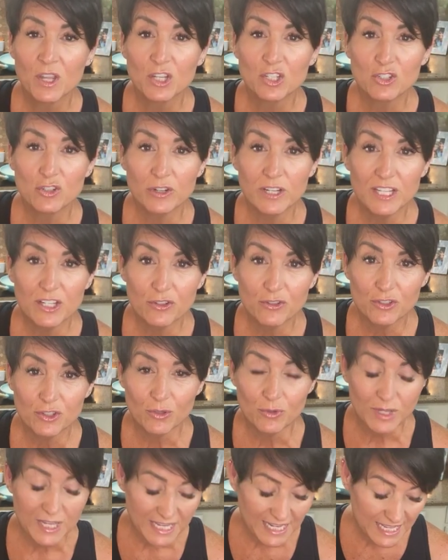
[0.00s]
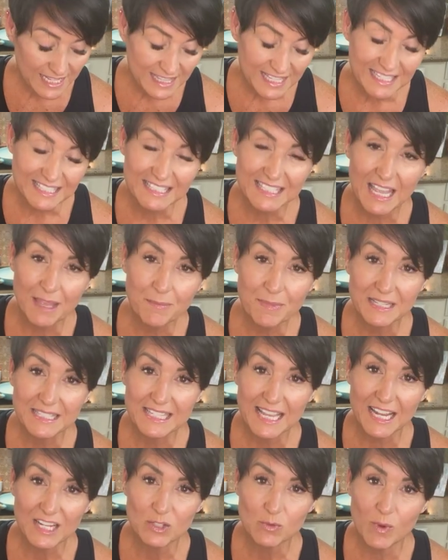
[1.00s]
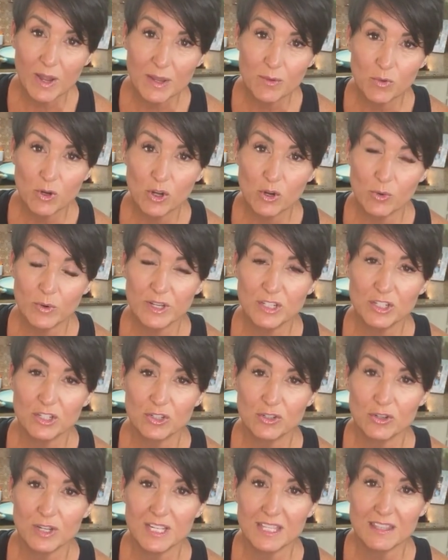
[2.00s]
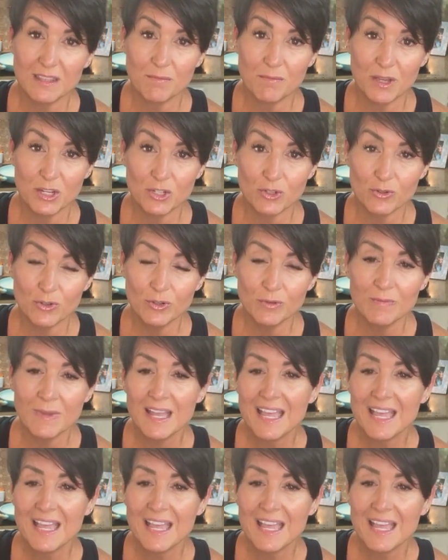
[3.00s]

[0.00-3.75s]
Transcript: Treat your zucchini the same exact way we're going to treat the mushroom